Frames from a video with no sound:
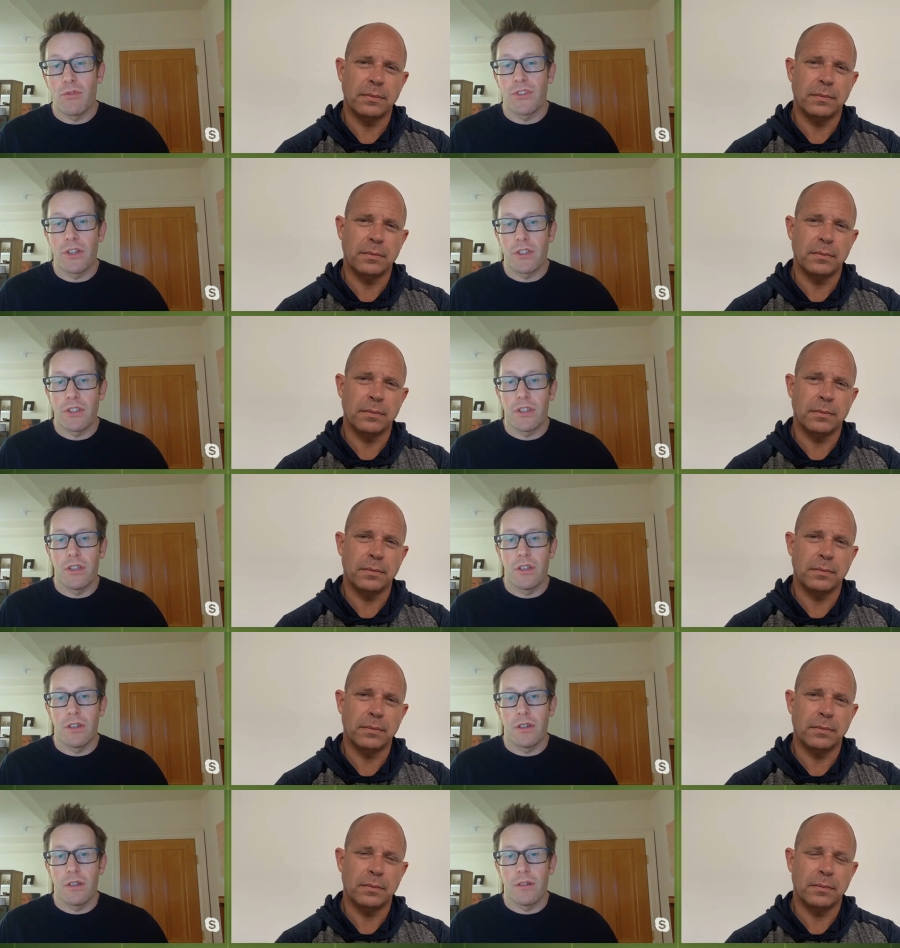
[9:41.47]
Speaker 1: as people
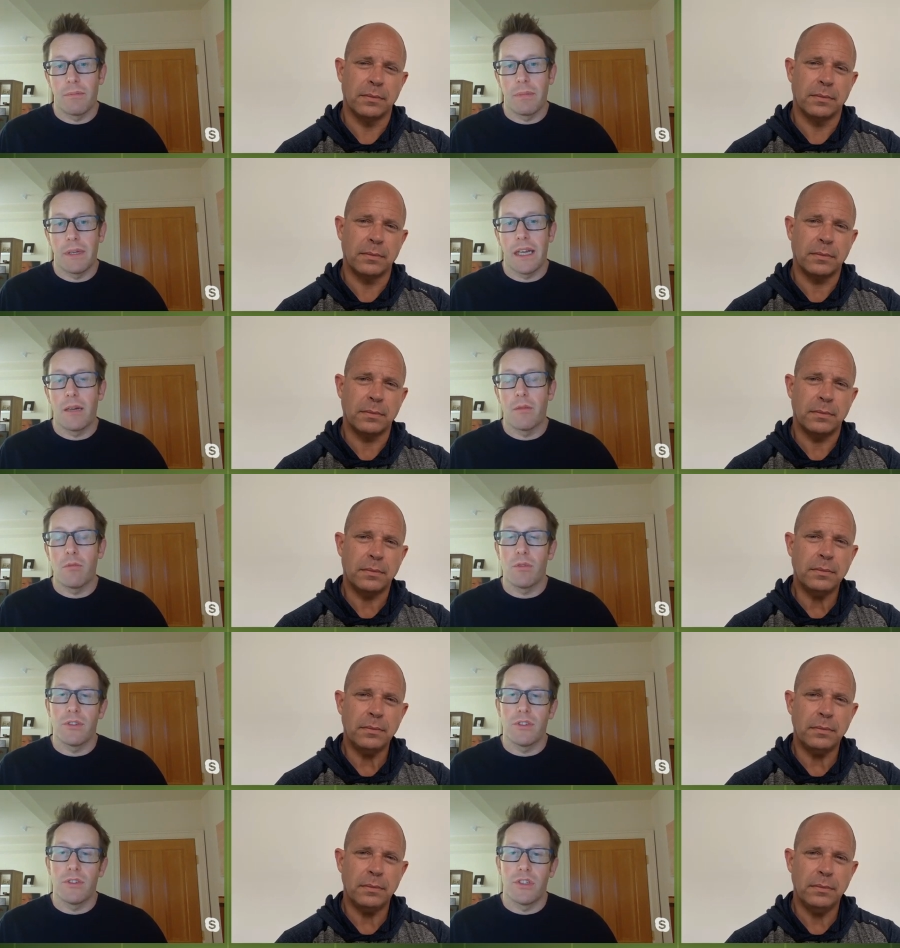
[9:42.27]
start to
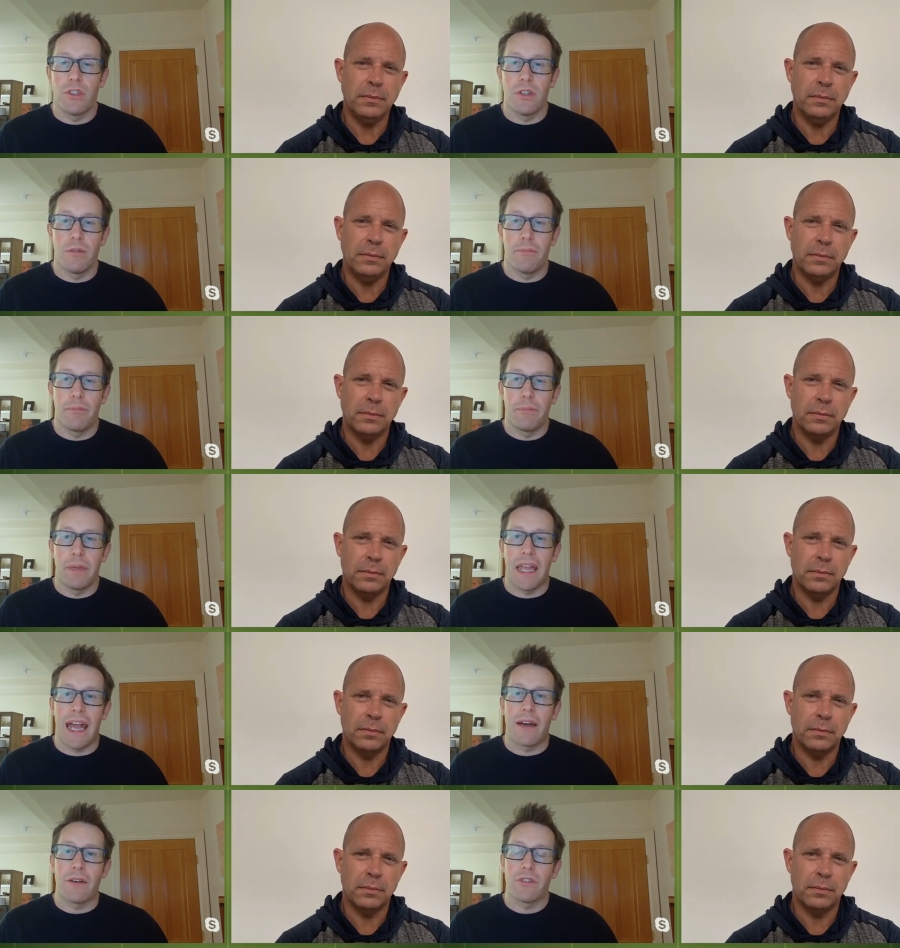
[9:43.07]
be able
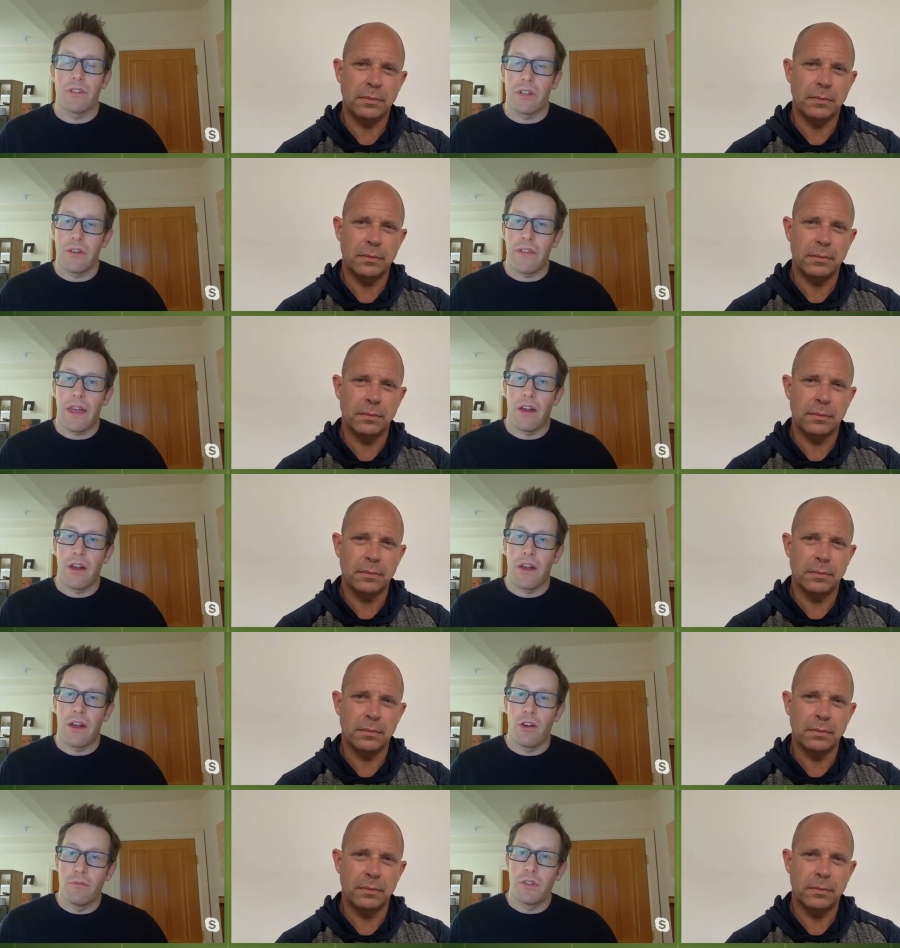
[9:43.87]
to be
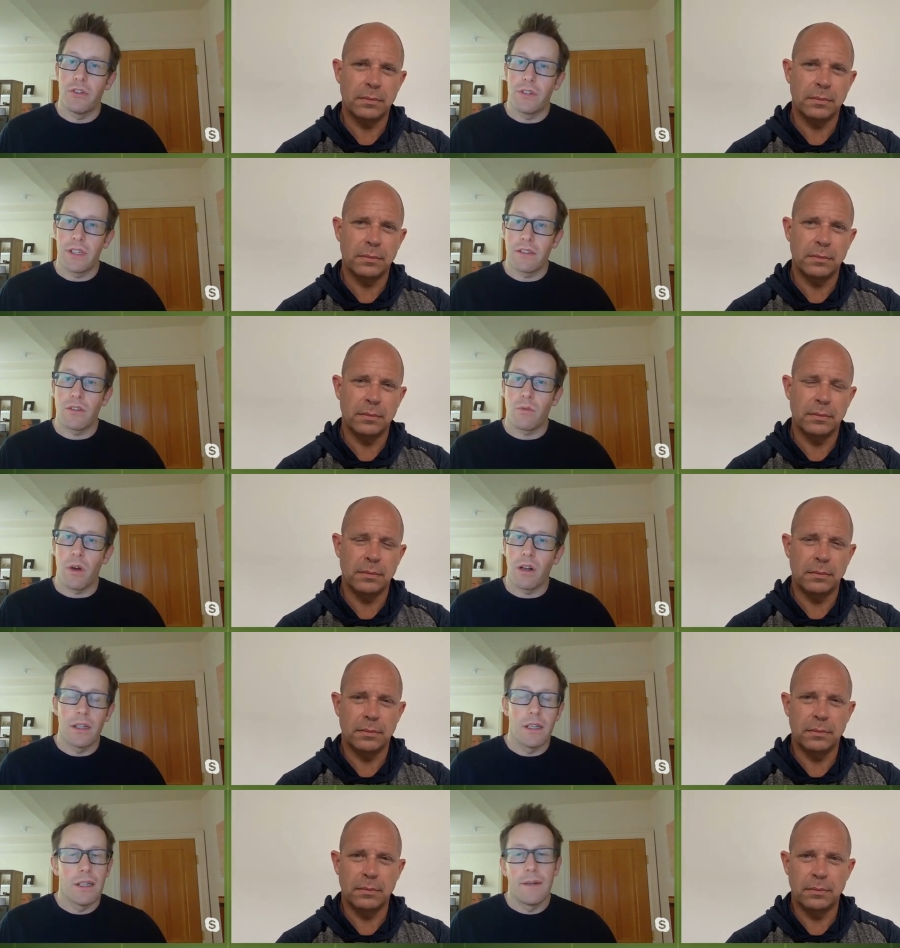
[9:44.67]
outside of their home and do
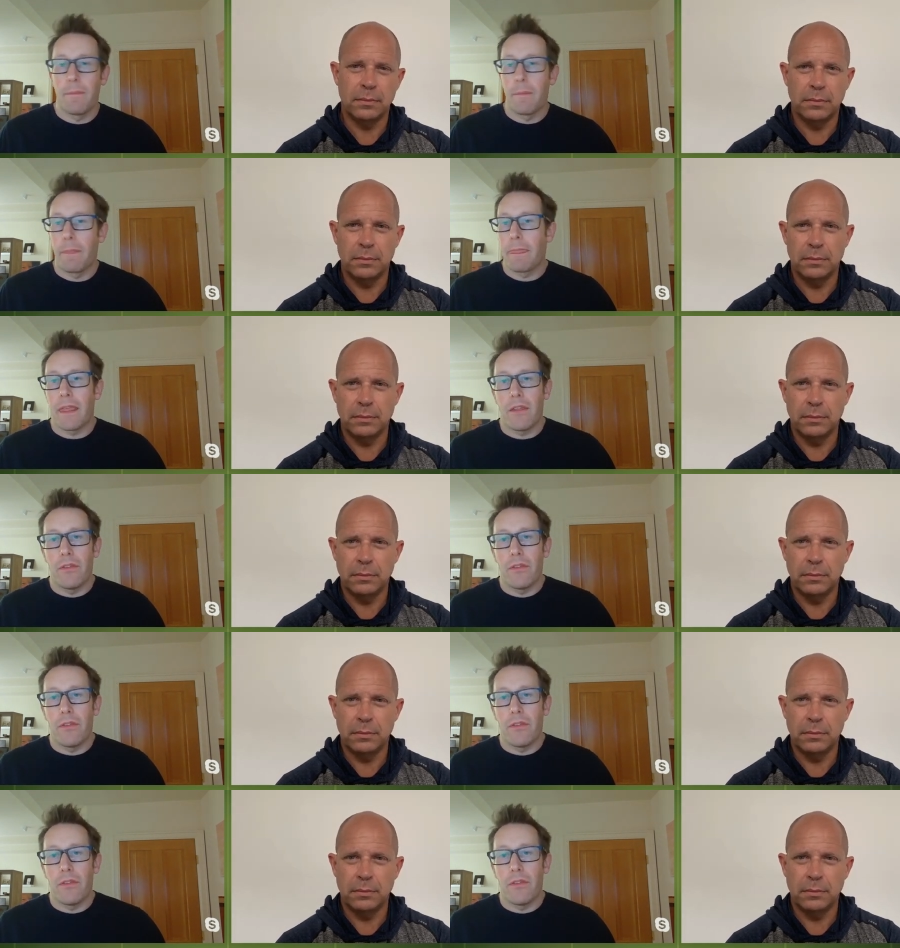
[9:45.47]
things as well,